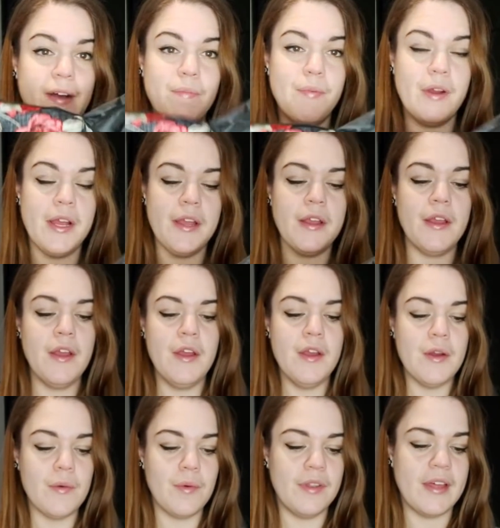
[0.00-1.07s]
fabric,
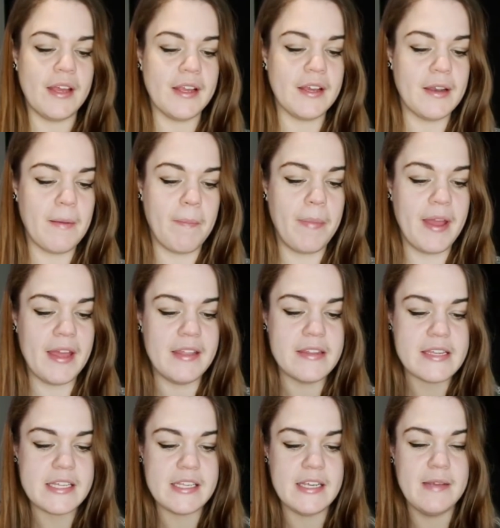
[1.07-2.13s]
we're then going to pin
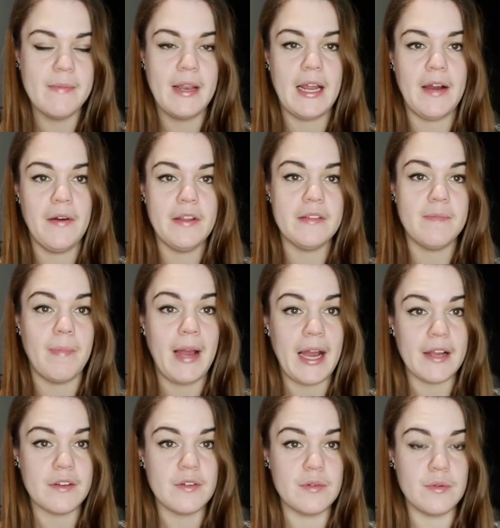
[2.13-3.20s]
the seam allowance
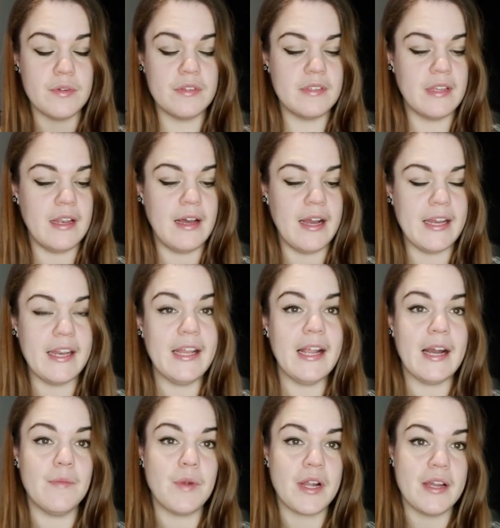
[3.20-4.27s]
back towards the
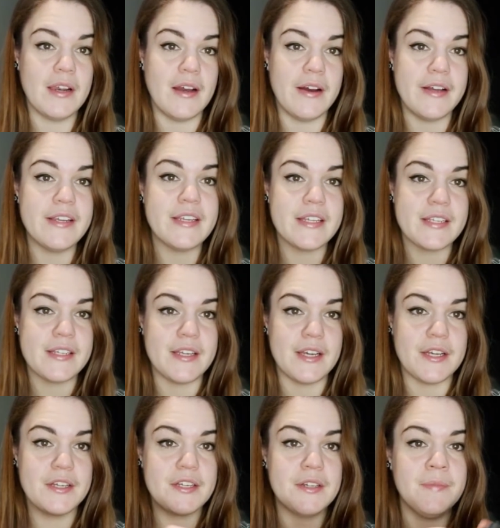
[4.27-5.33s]
lining and we're going to
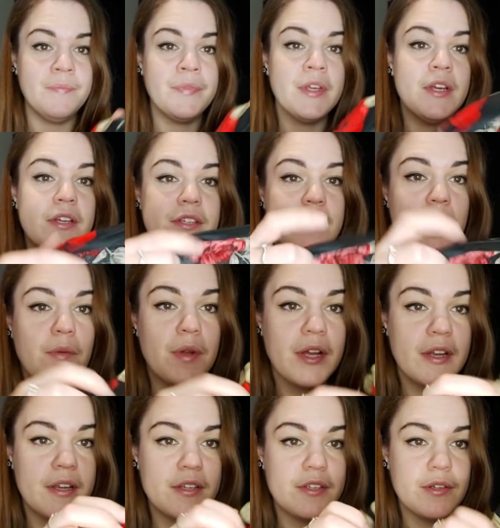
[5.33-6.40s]
understitch. So we're
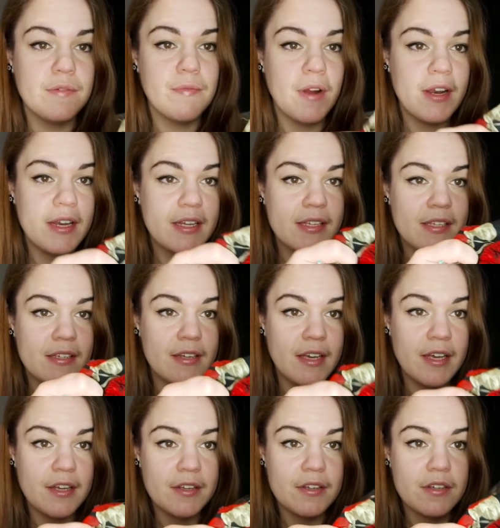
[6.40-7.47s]
going to do running
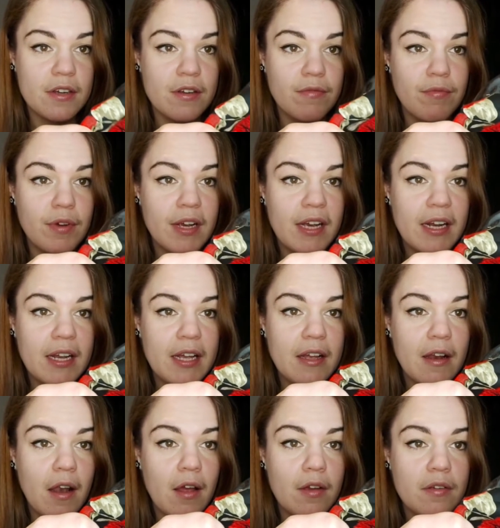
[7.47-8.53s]
stitch really
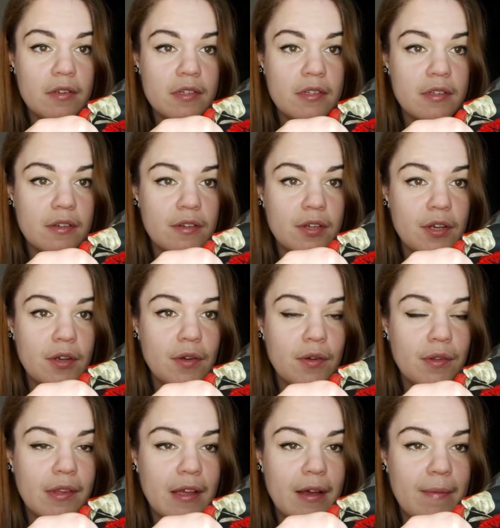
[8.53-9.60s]
close
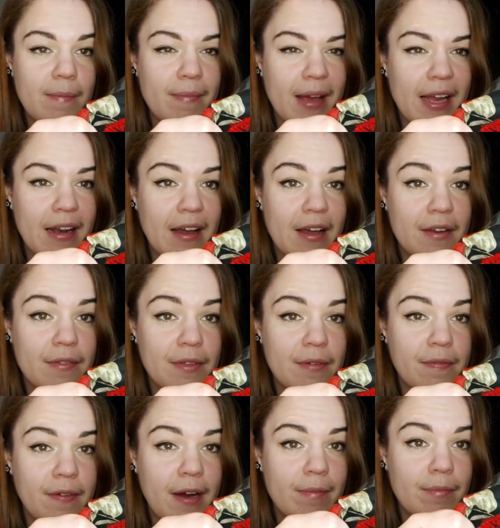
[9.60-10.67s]
to the main line of the
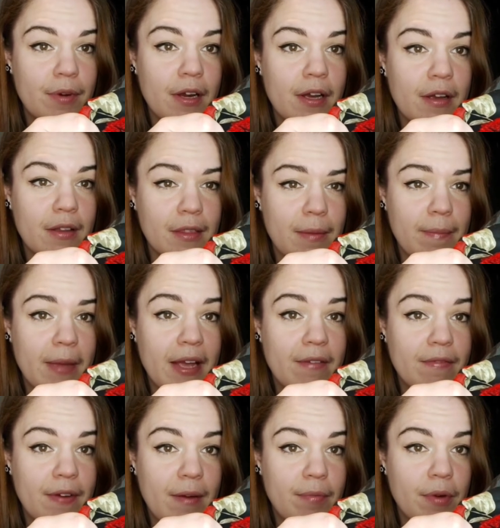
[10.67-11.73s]
fabric, the
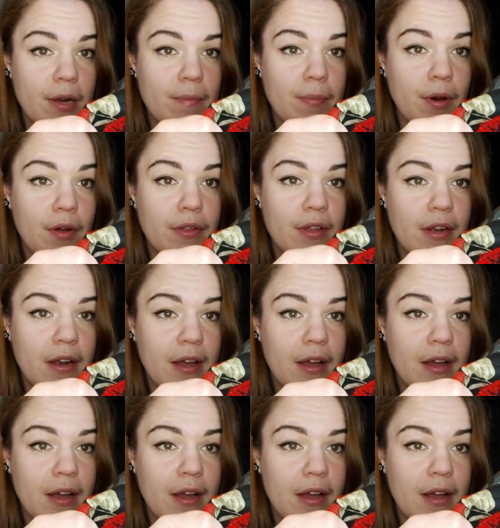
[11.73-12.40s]
main fabric, but on the